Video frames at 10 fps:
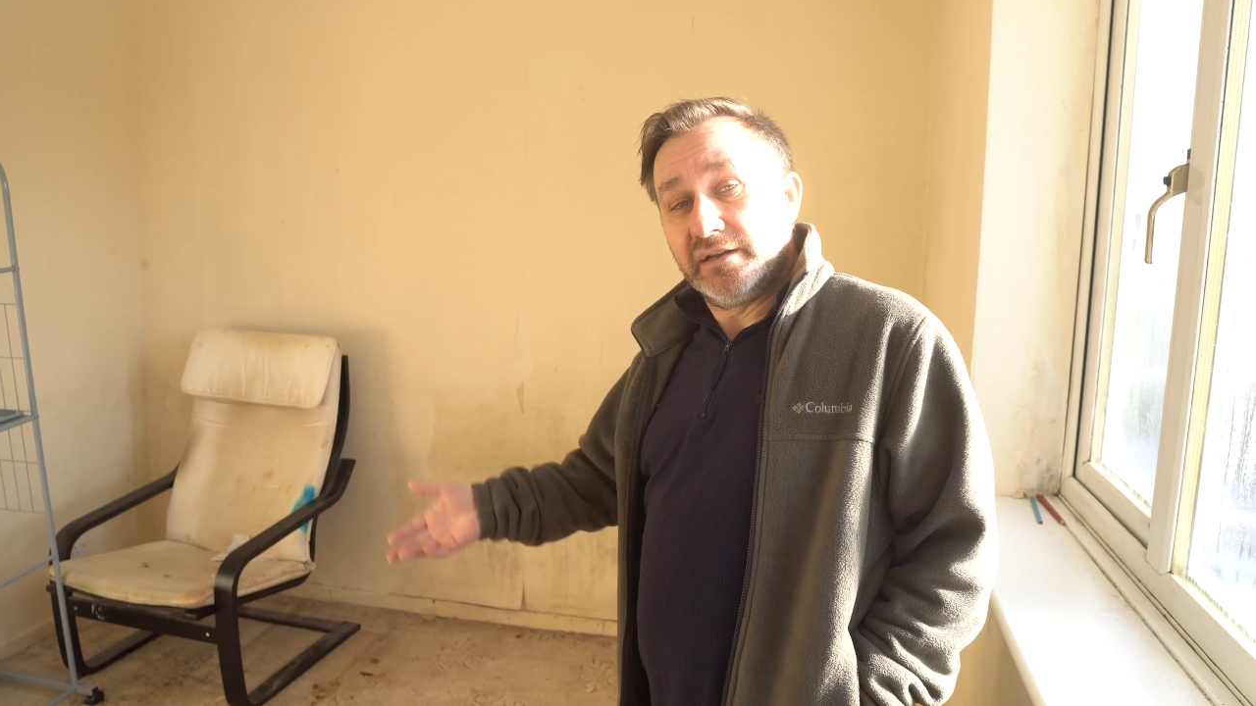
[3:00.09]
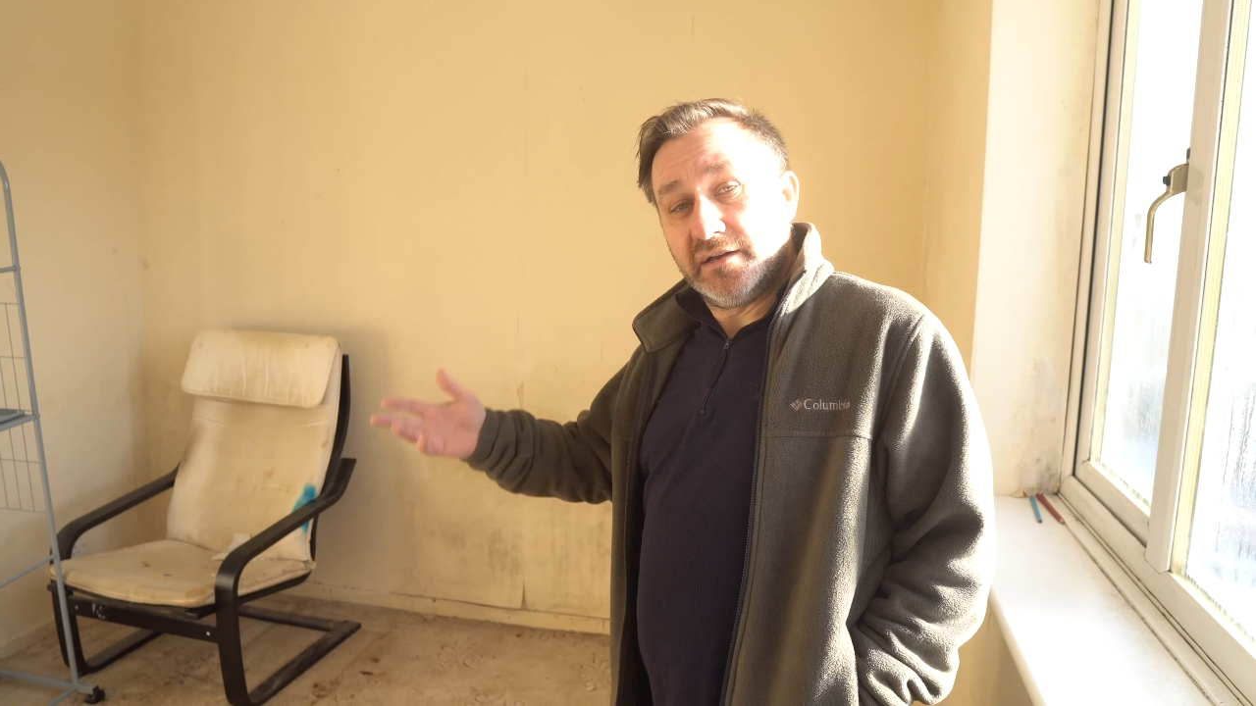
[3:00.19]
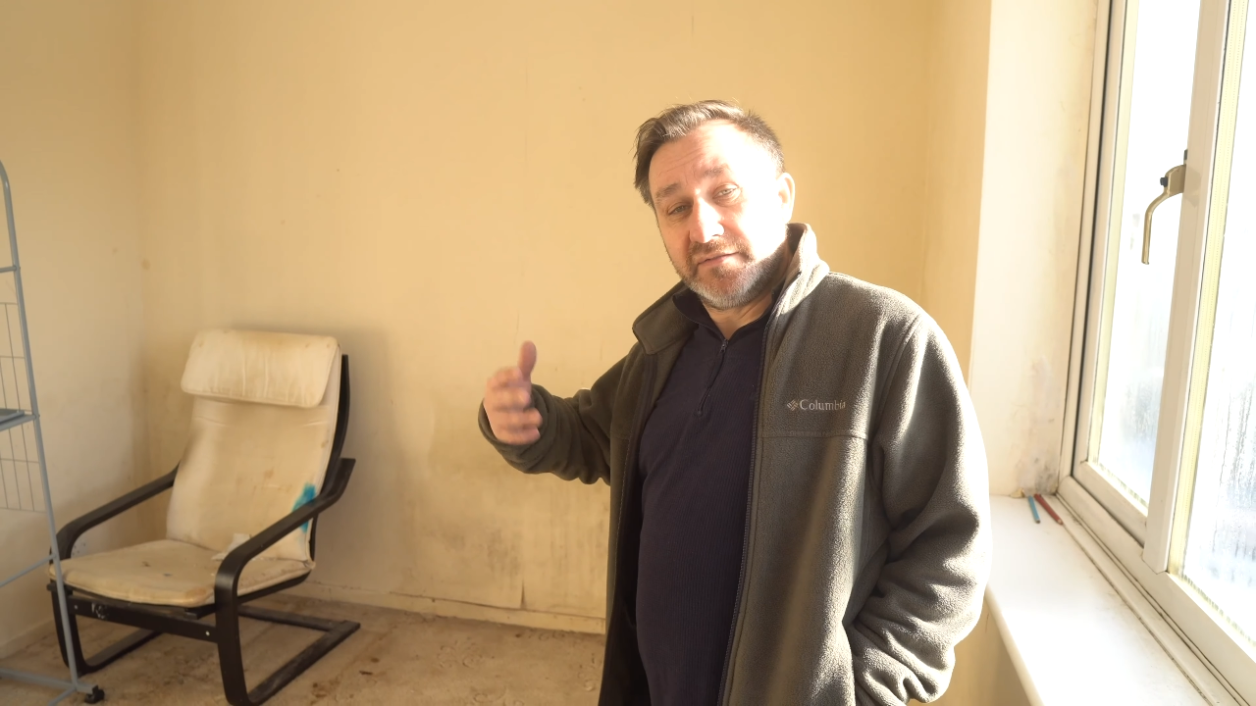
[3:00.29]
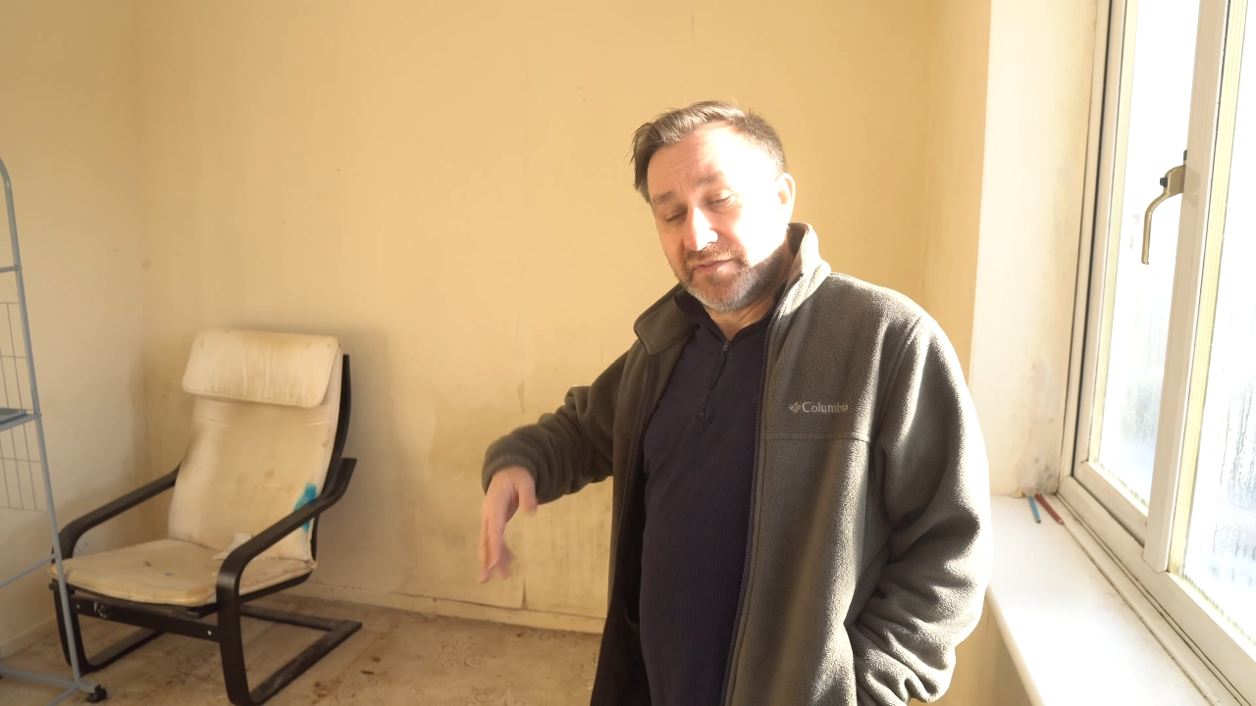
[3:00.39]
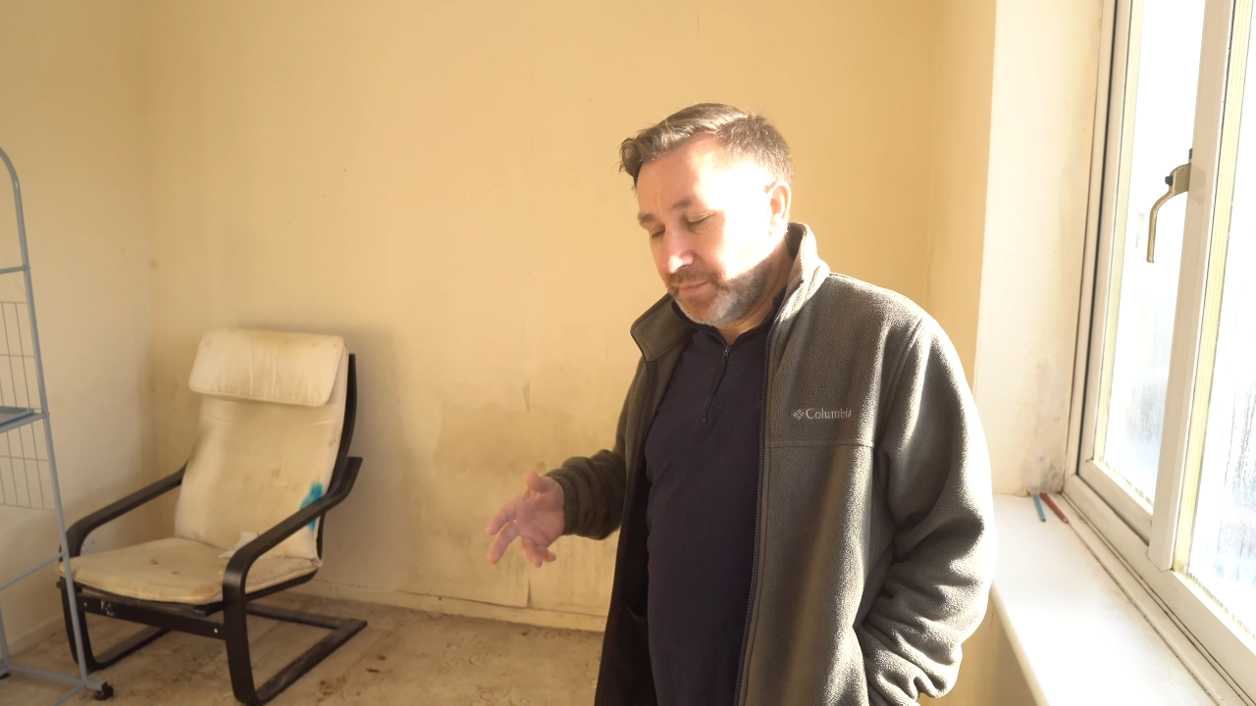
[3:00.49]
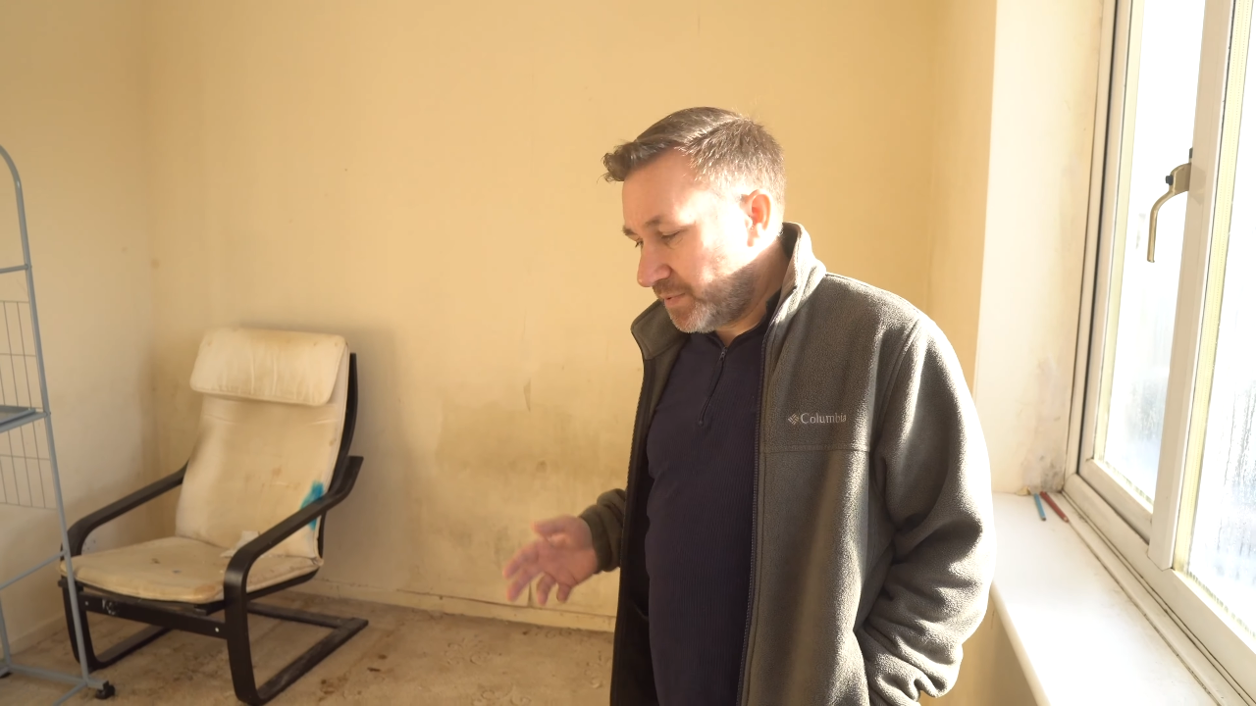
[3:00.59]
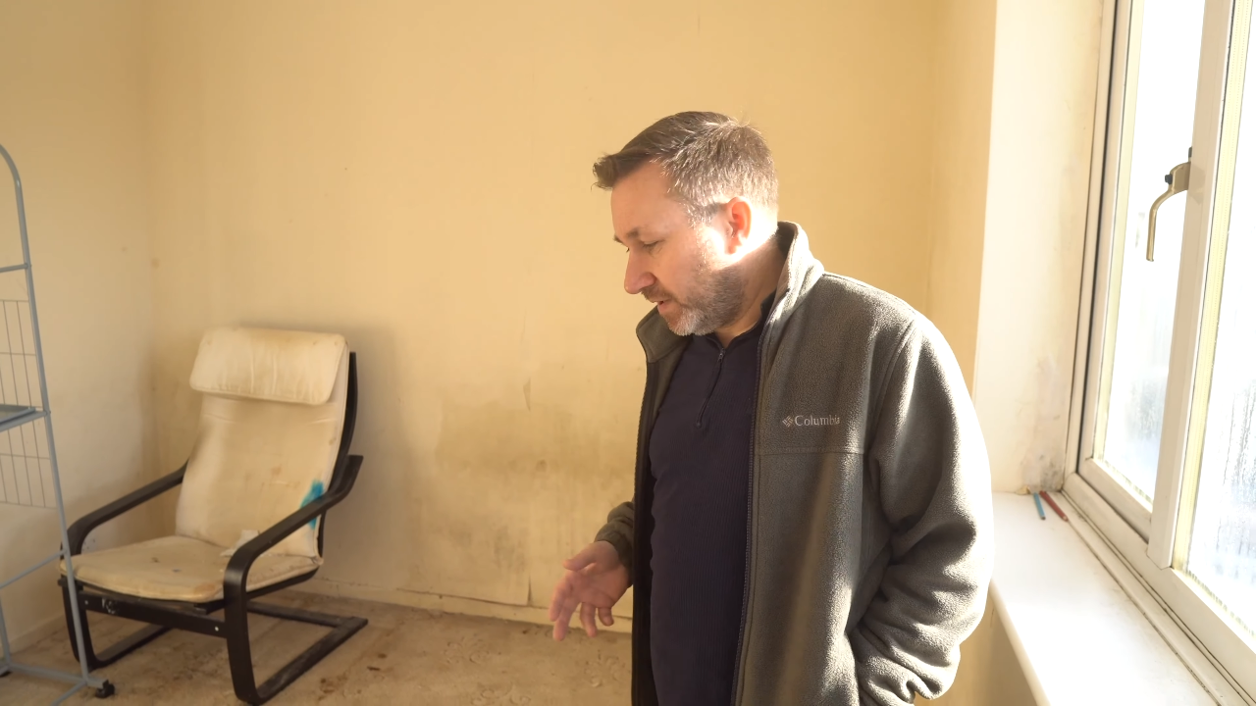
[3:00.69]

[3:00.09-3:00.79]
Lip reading: and flip